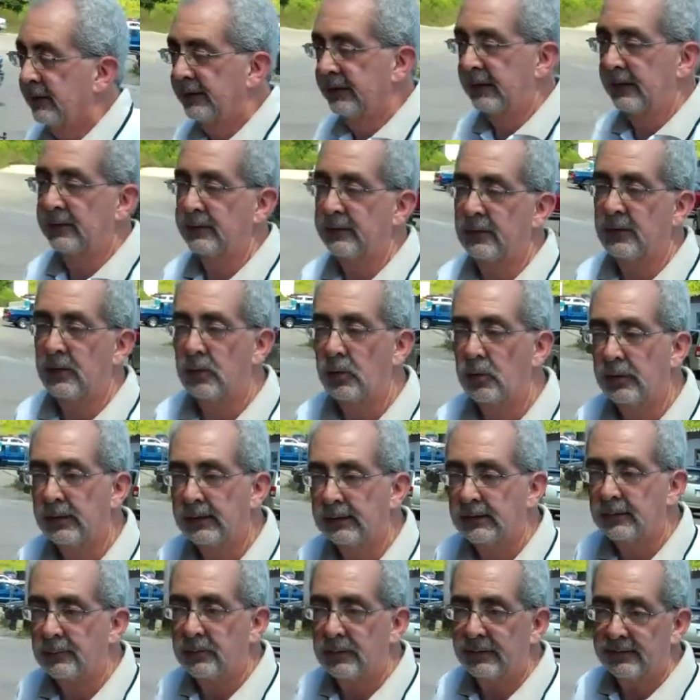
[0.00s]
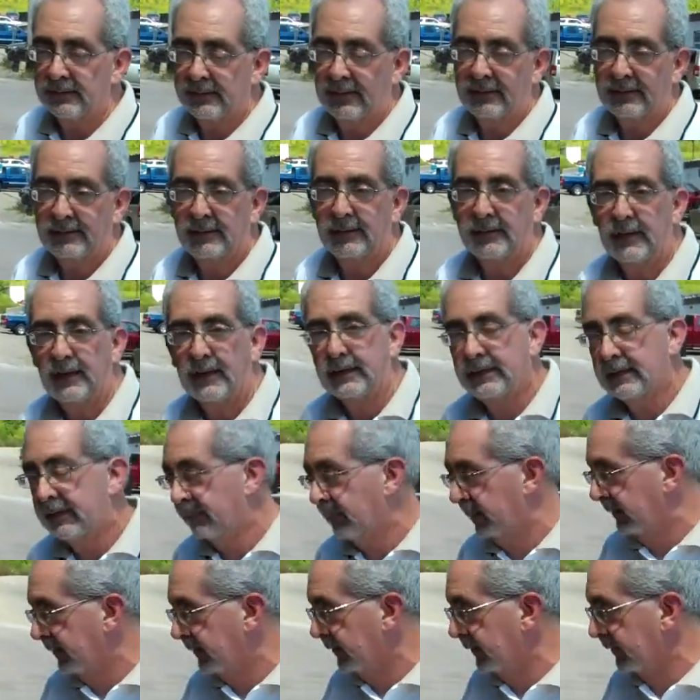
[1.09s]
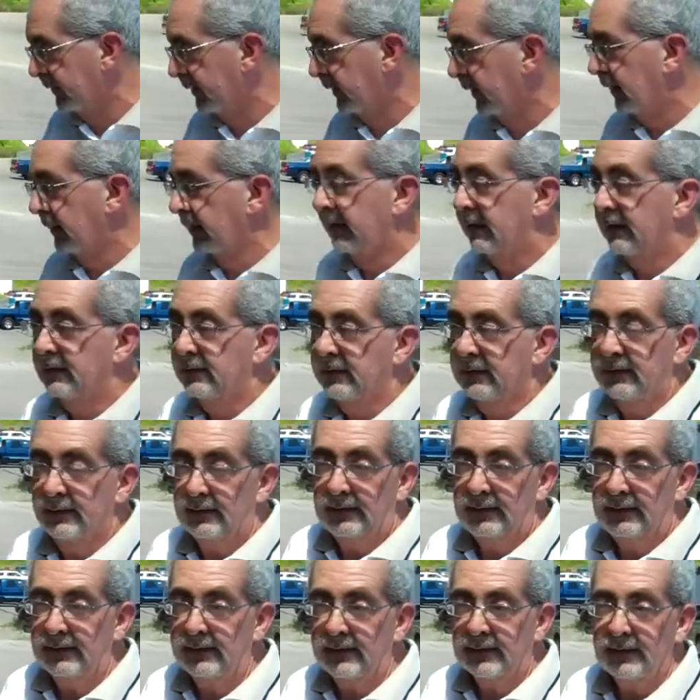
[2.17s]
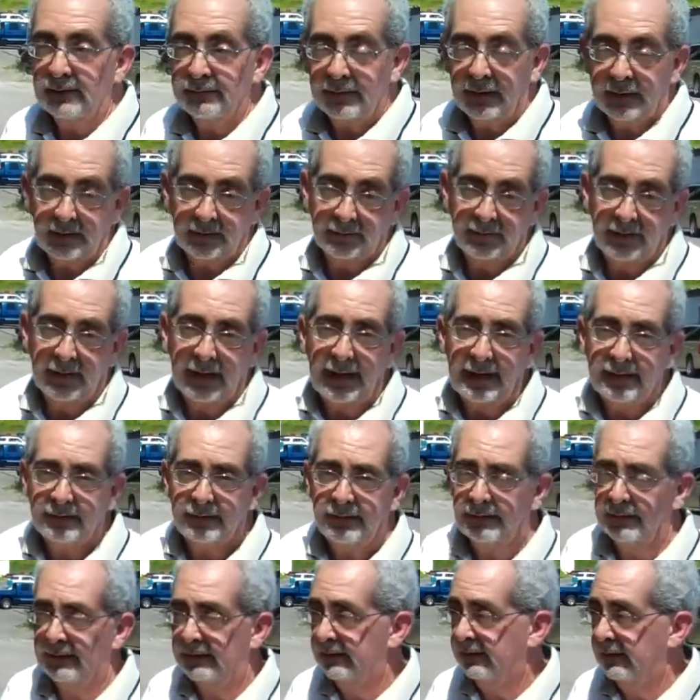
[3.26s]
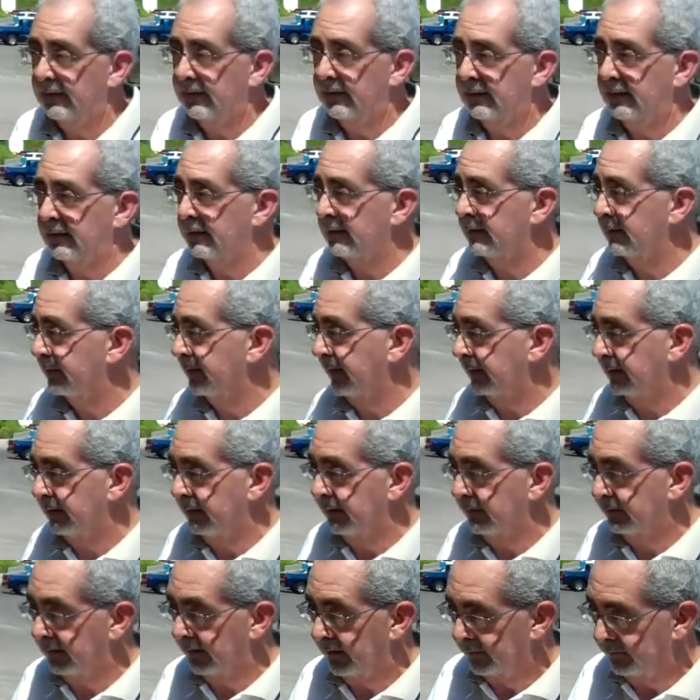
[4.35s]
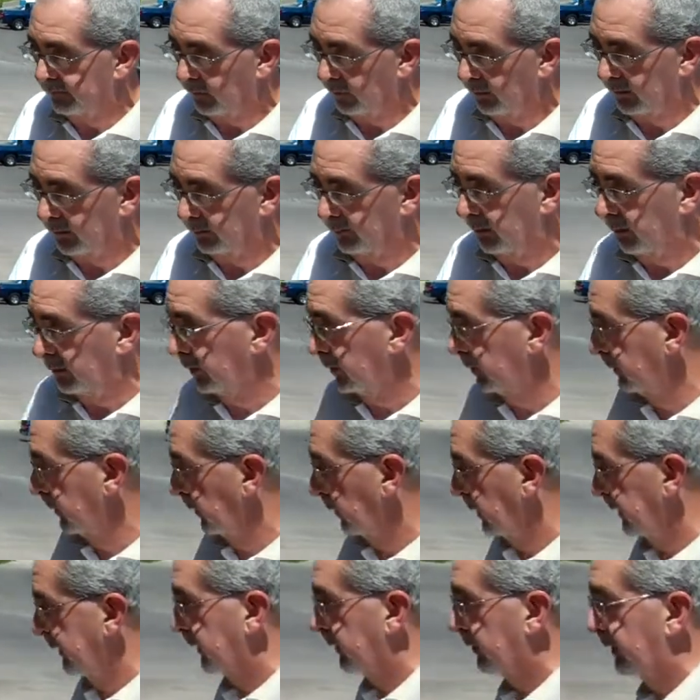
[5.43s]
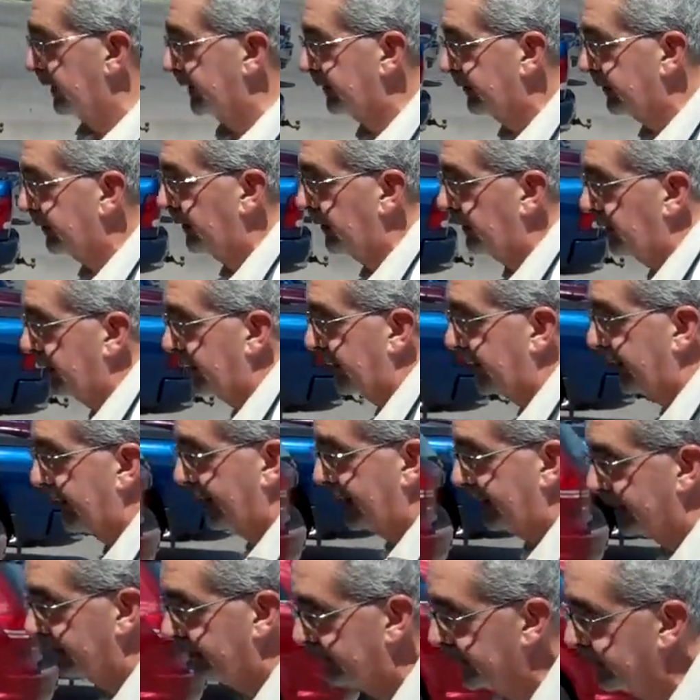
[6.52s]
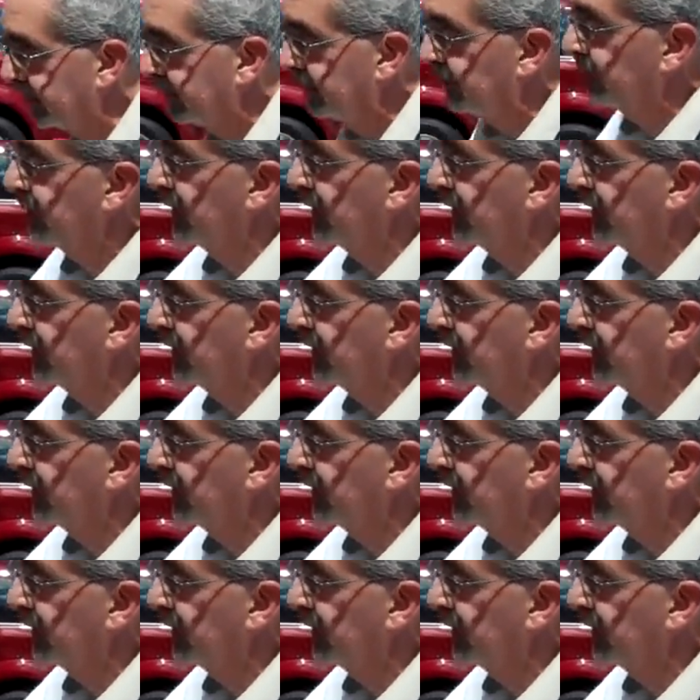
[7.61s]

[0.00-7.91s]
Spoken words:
Things that are going to protect the occupants in the event of an accident, in the event that it's unavoidable. But what the Grand Cherokee has,